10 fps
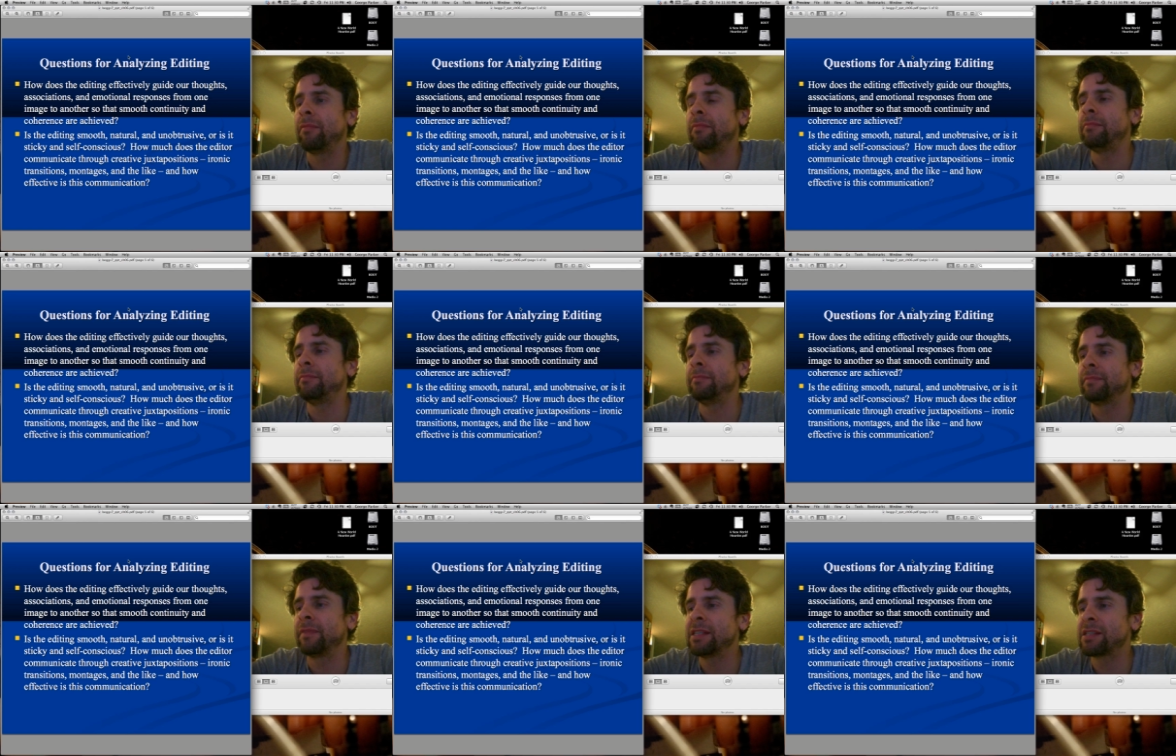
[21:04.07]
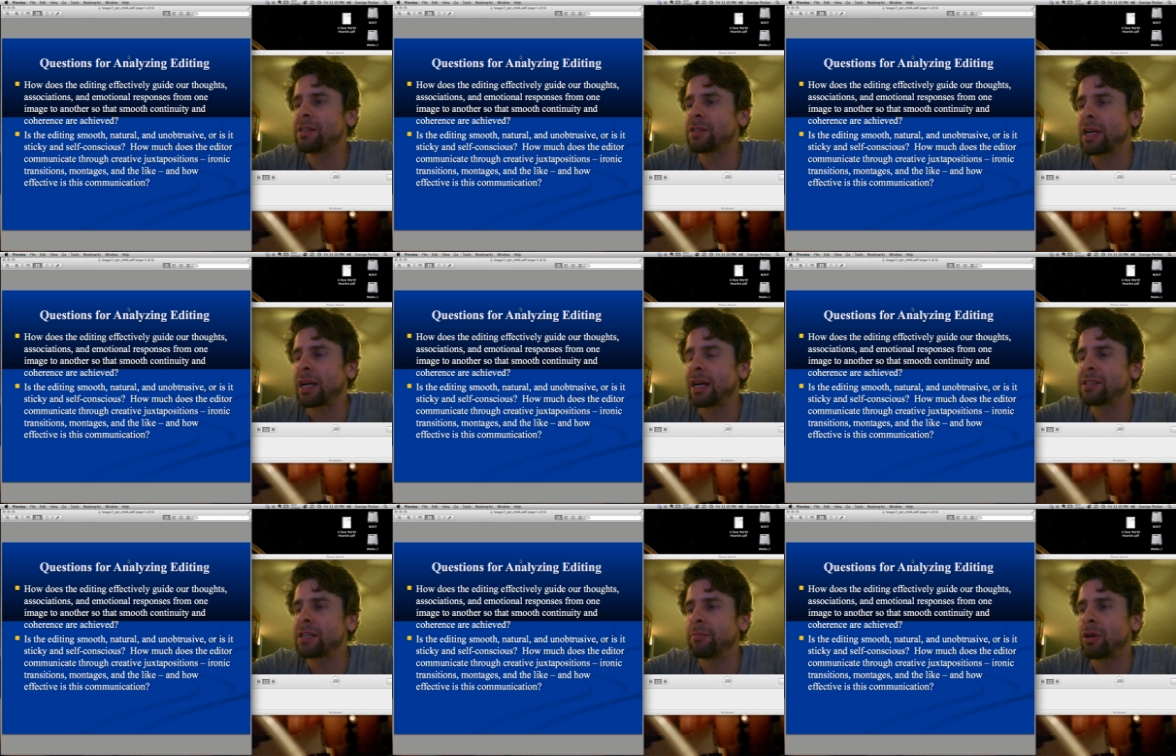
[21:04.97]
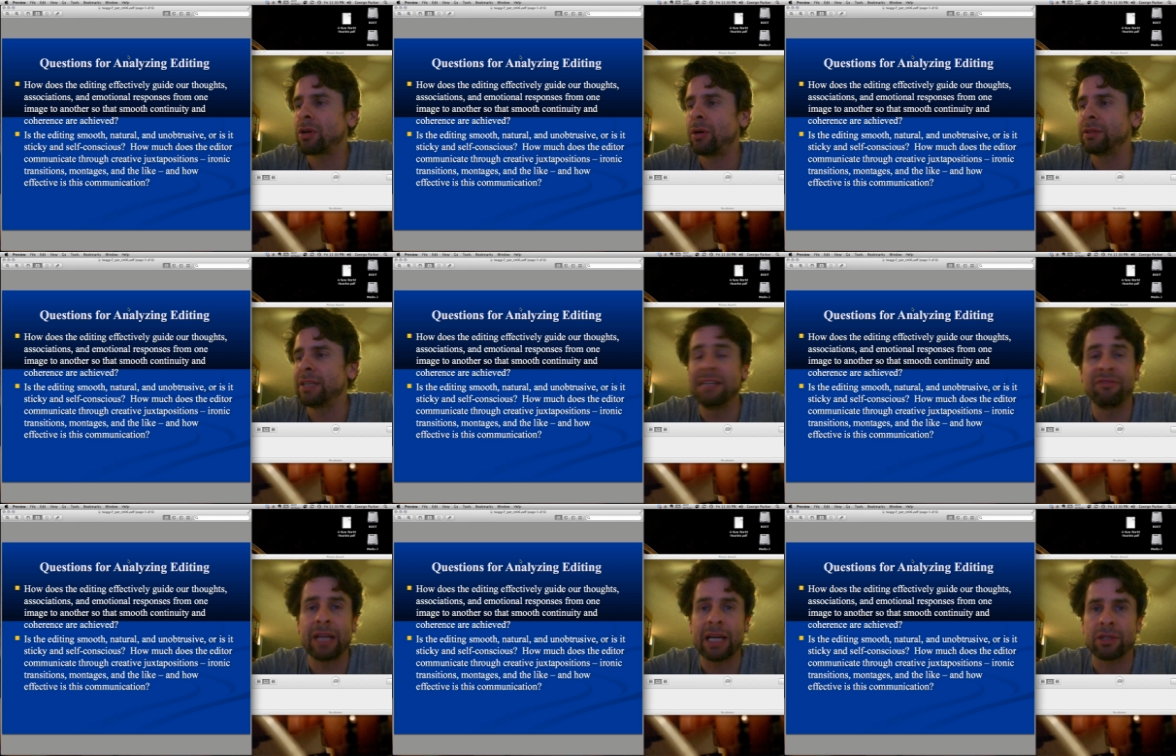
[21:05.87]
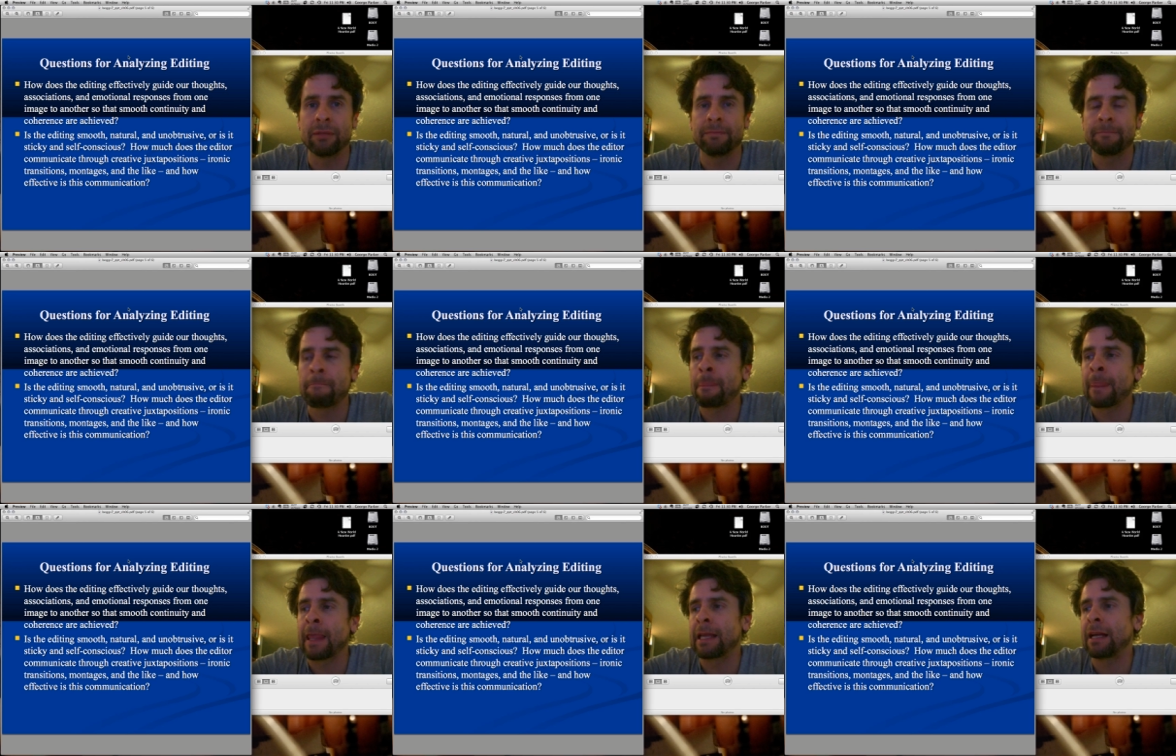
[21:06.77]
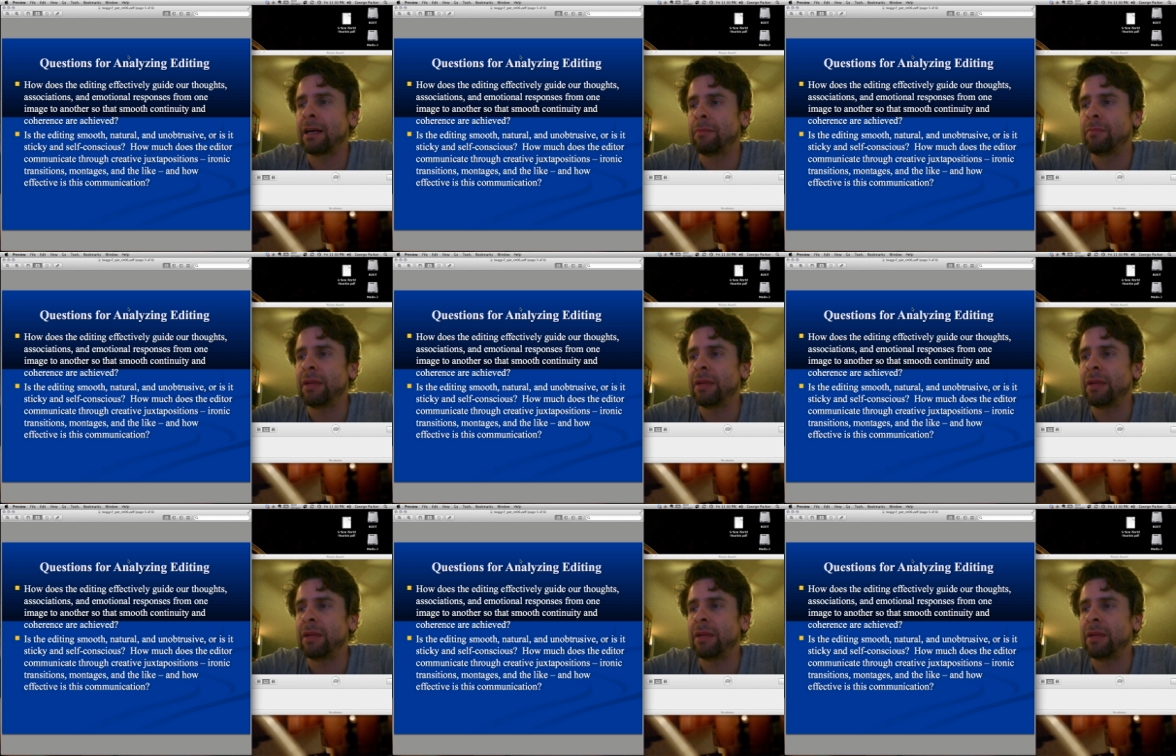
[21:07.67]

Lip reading: This is a concept called inflection. A